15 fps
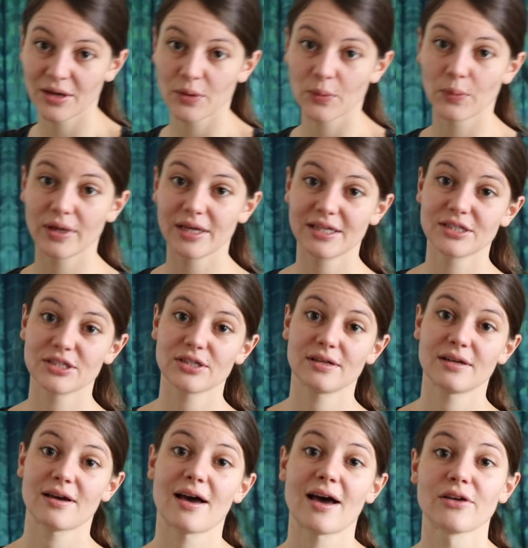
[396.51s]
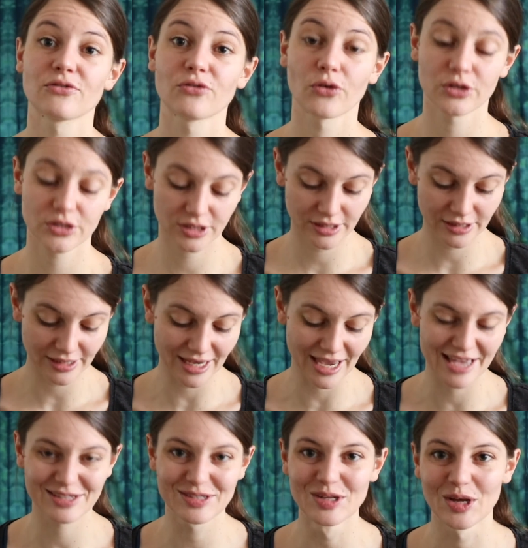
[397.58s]
which unfortunately
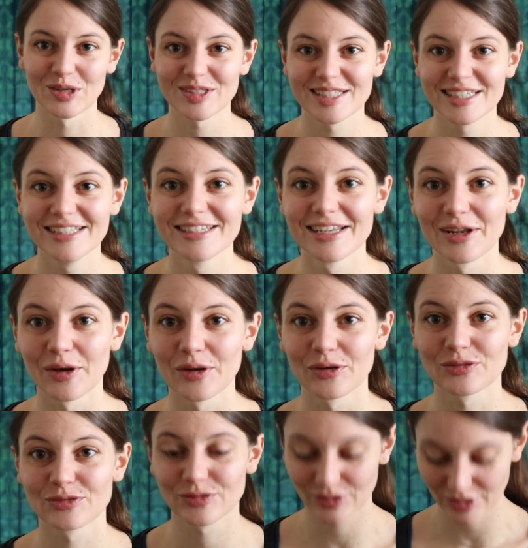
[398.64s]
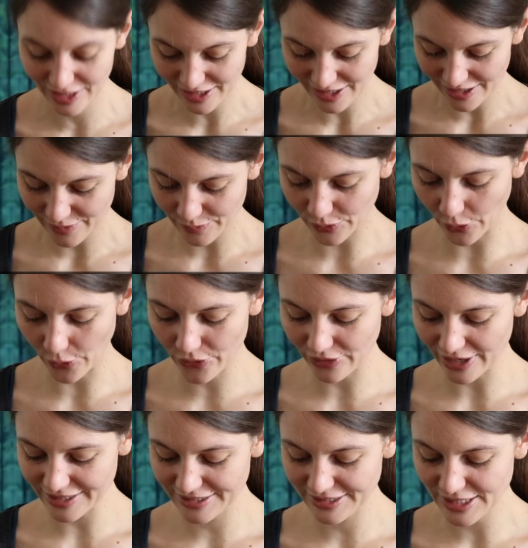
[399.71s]
has not seen a lot of
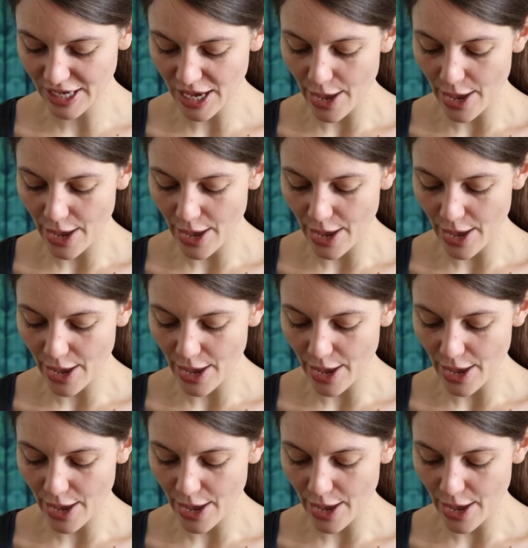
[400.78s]
progress,